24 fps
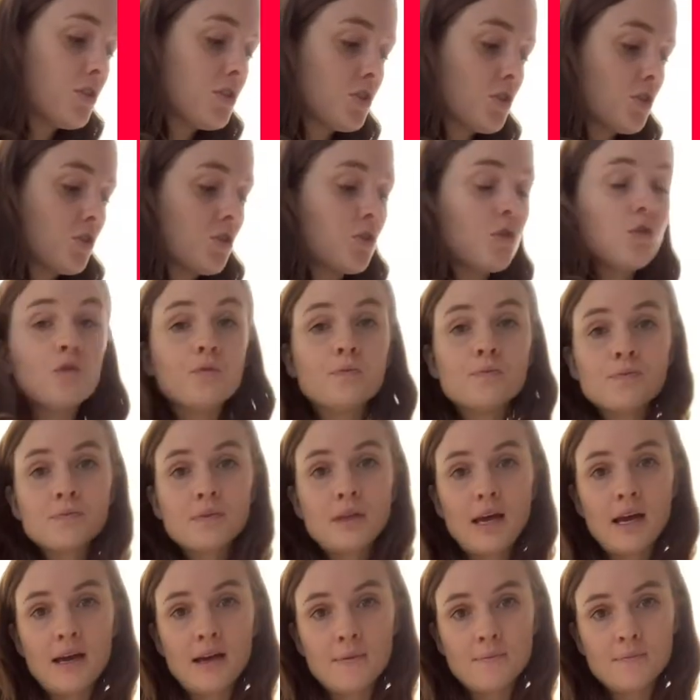Google
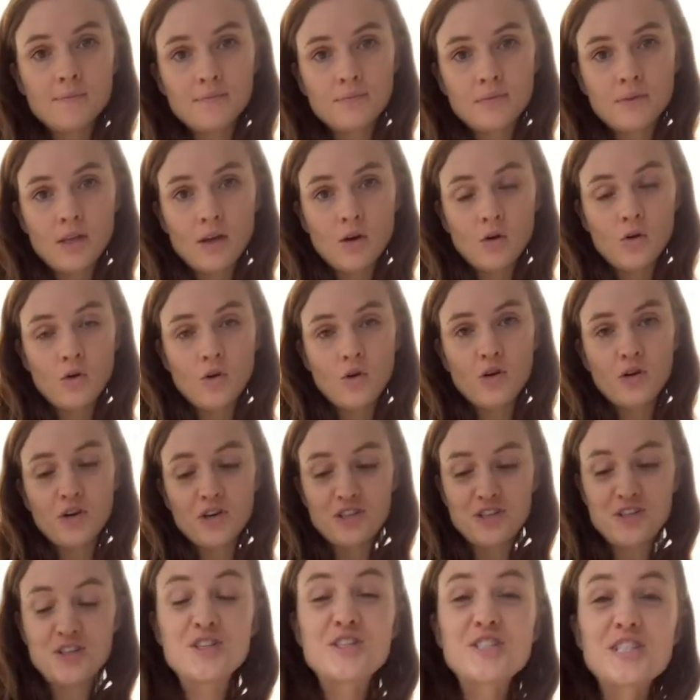or on
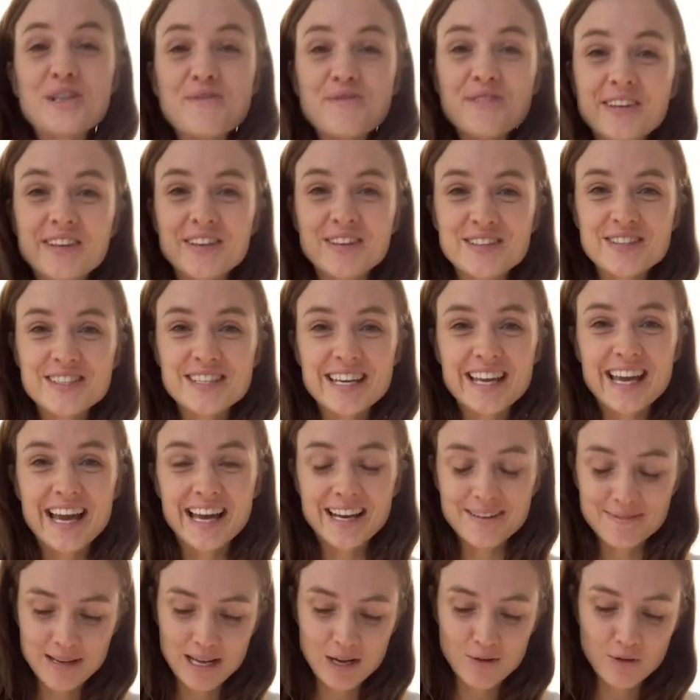YouTube, you can see how to
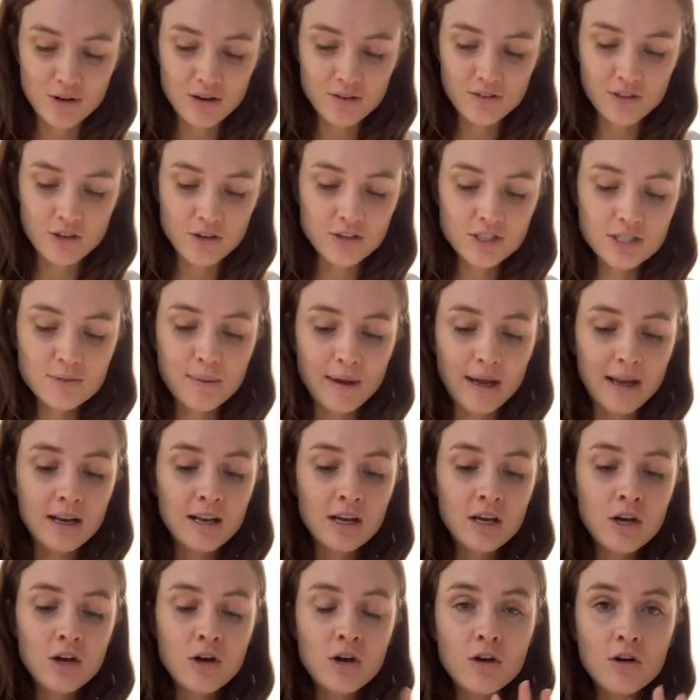make one of those. But
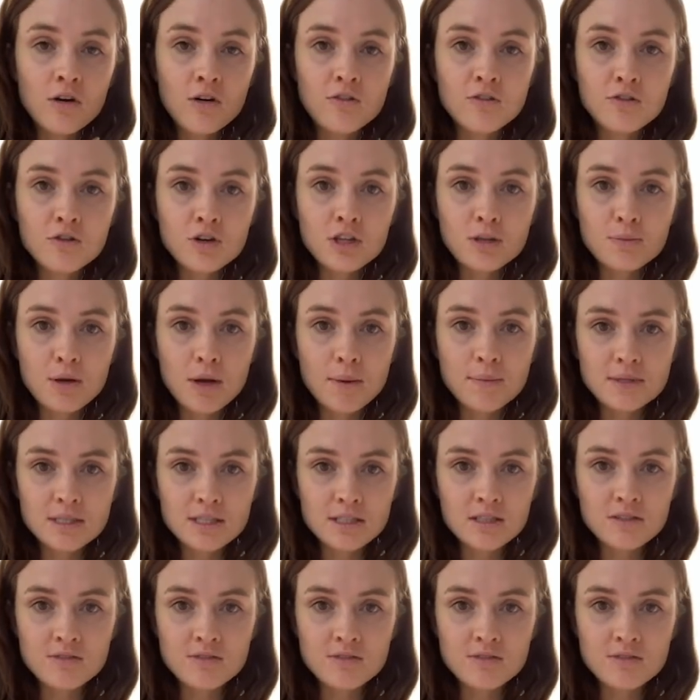for the purposes of